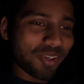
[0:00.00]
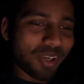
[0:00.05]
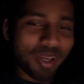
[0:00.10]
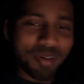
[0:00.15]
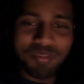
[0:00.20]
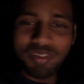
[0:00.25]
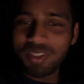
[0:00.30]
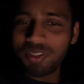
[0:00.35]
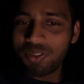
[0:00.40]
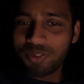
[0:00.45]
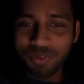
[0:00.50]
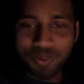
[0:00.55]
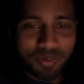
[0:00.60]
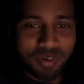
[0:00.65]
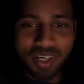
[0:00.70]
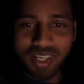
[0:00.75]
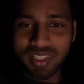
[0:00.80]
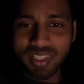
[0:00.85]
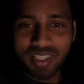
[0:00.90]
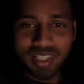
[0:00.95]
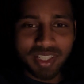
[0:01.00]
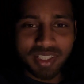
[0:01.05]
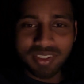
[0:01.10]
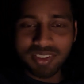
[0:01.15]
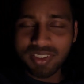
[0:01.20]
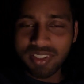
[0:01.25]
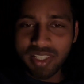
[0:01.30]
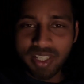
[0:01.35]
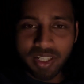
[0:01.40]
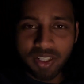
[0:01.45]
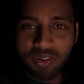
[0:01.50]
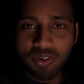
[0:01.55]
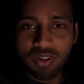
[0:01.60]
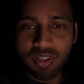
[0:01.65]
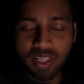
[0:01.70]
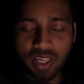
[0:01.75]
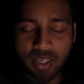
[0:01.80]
having no architecture at all,